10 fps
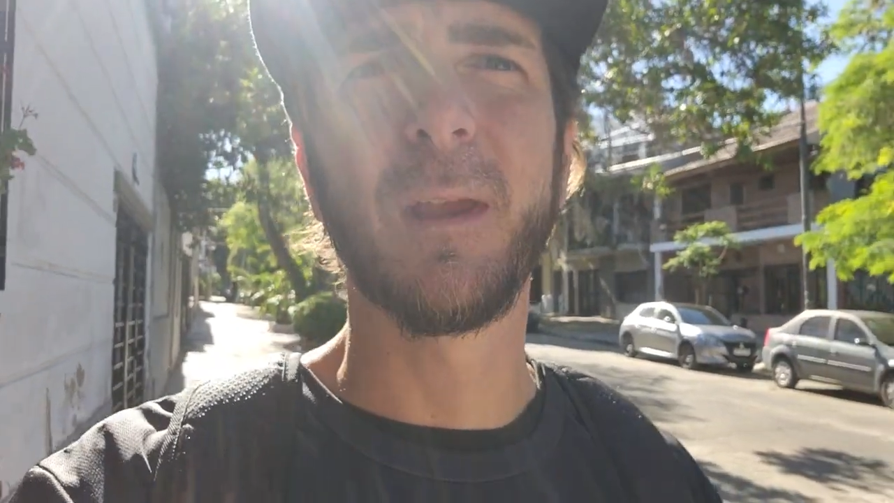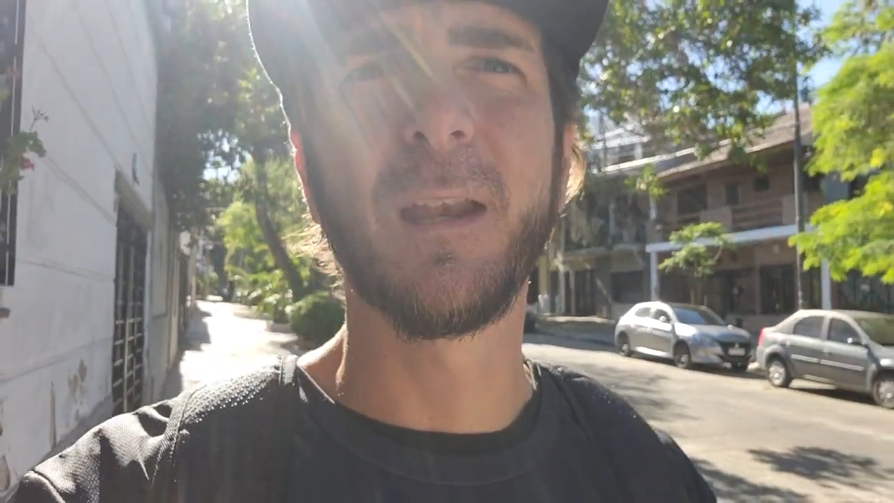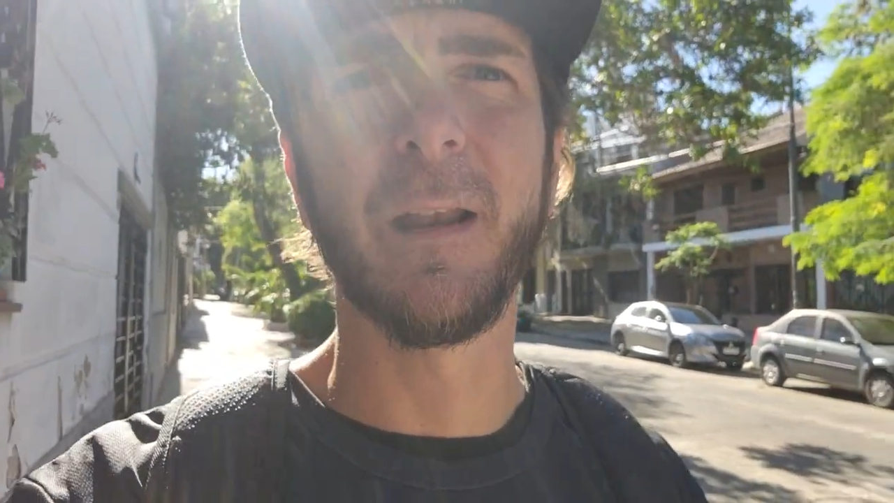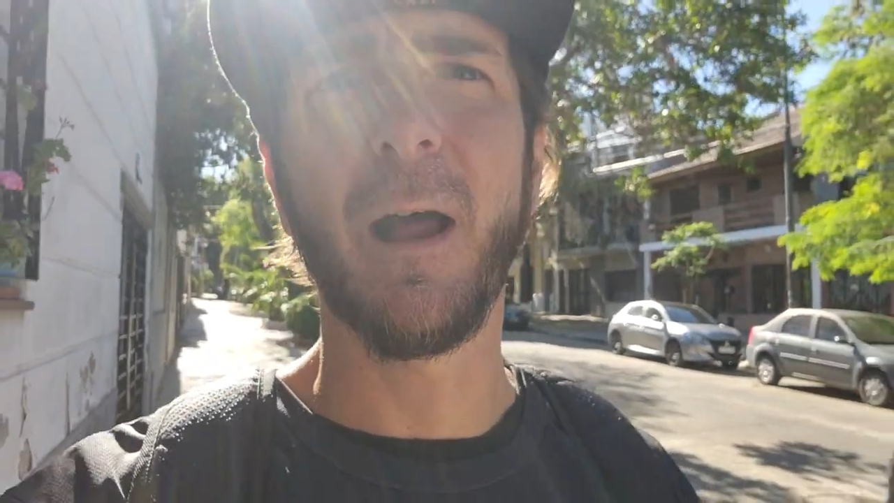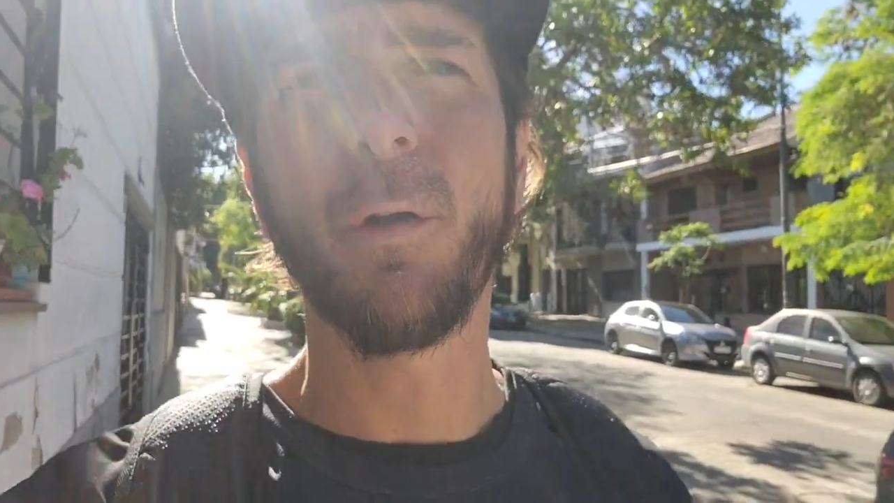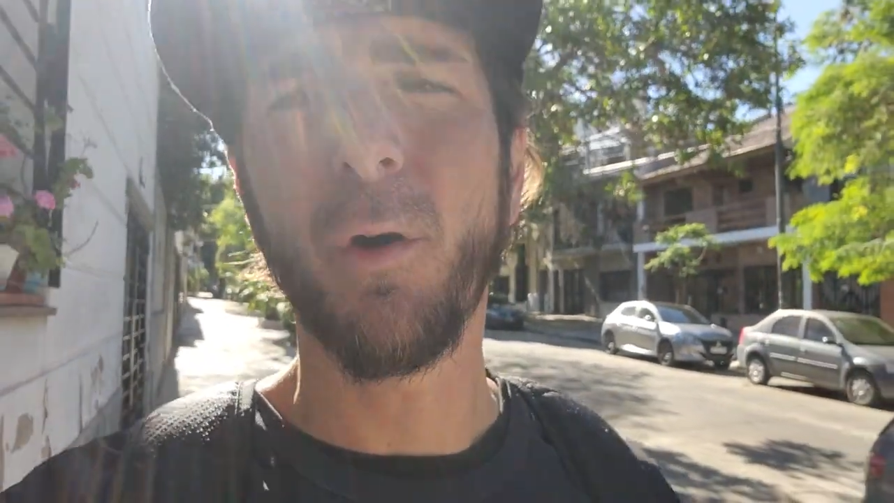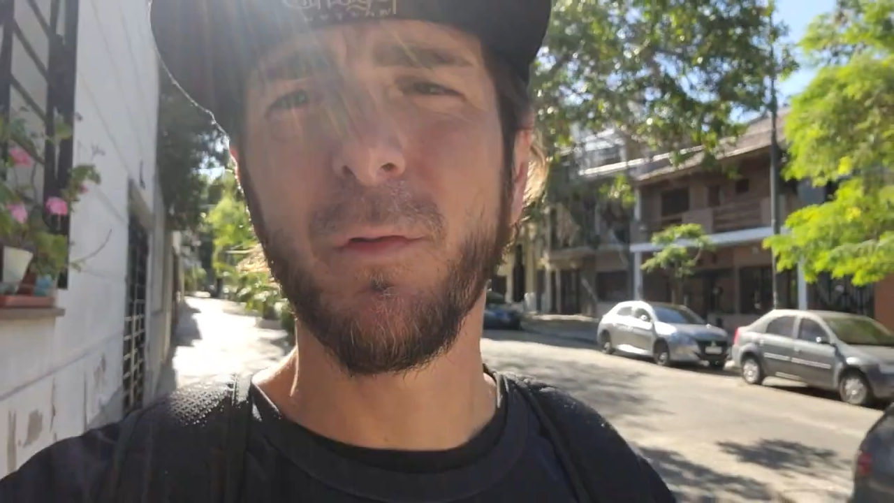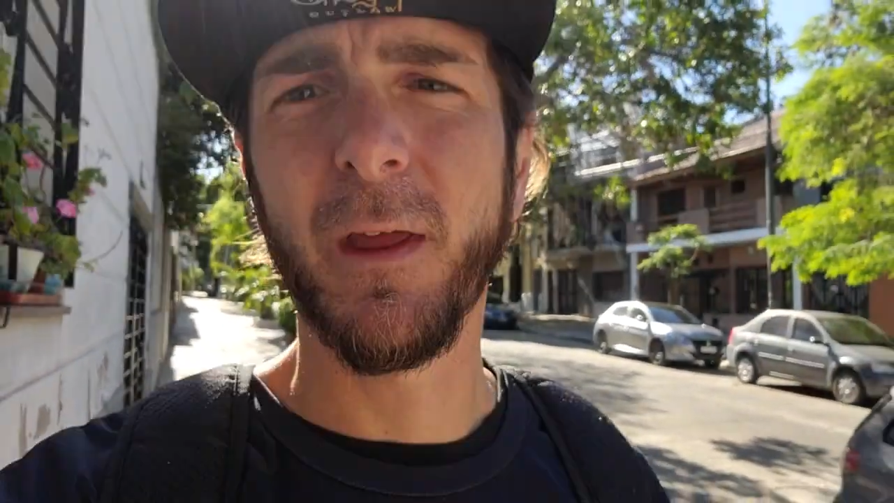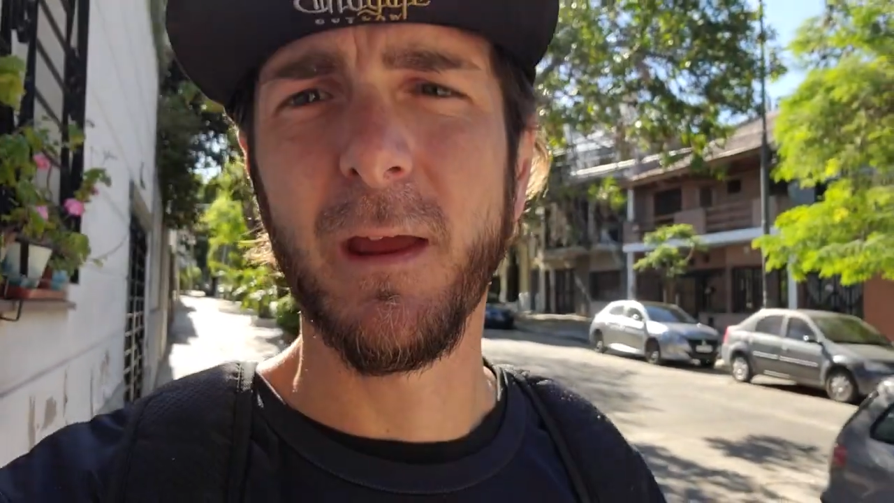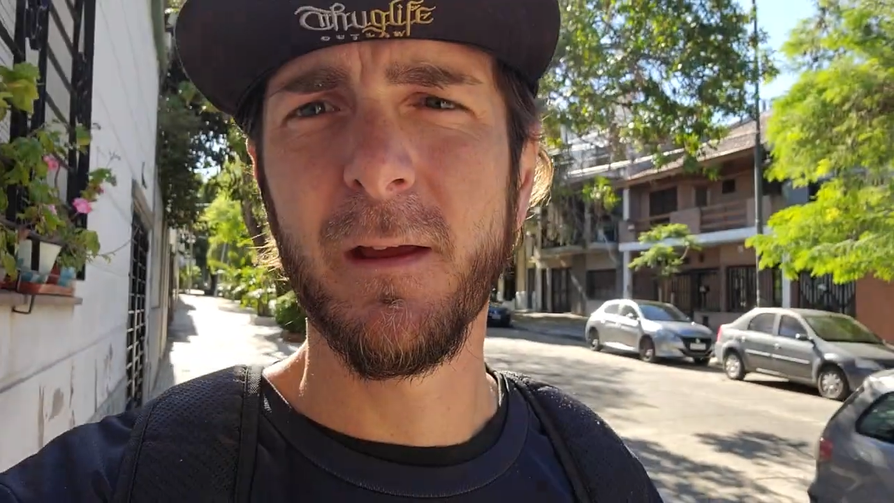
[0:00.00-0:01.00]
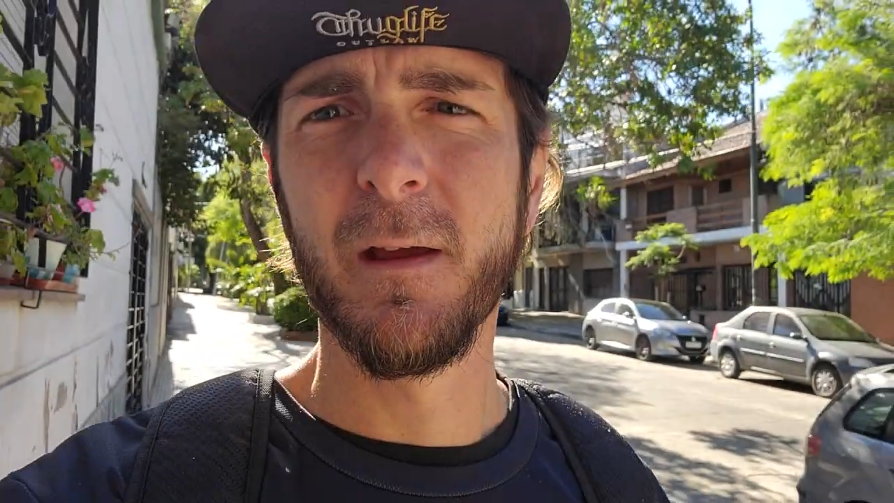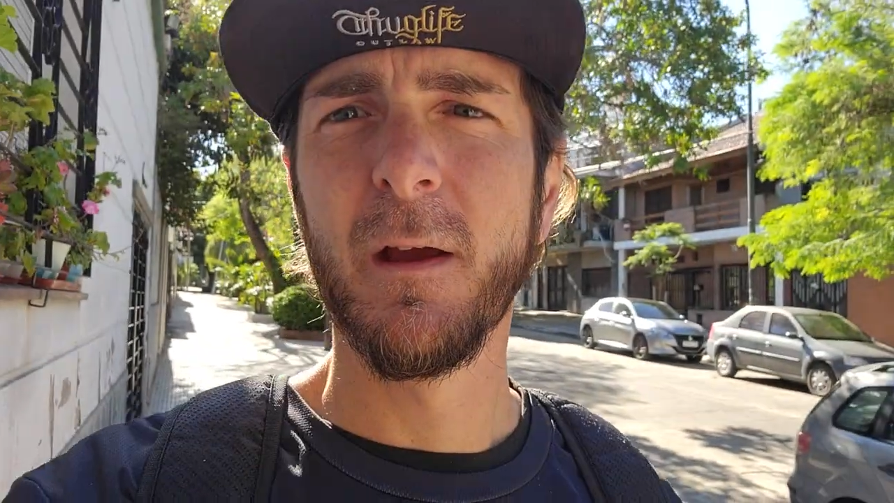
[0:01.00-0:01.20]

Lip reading: eating out all day